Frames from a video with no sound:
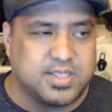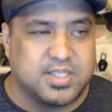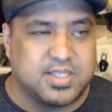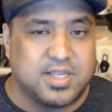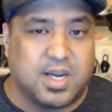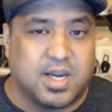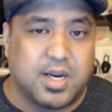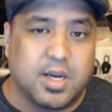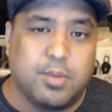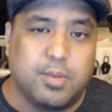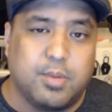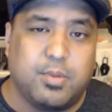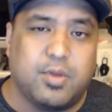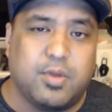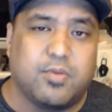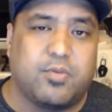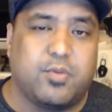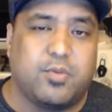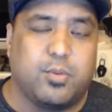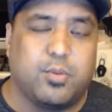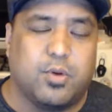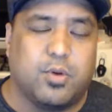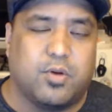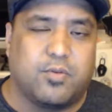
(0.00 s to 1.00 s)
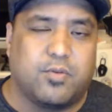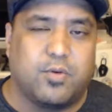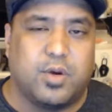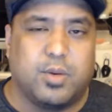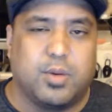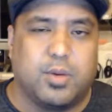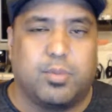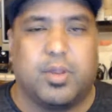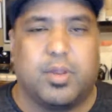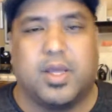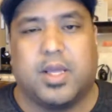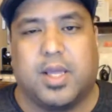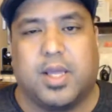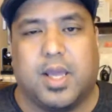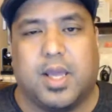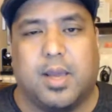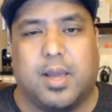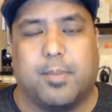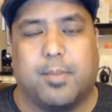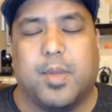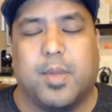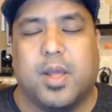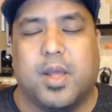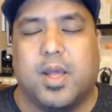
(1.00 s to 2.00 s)
It's not going to be a free-to-play
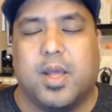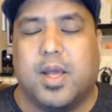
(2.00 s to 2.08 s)
game.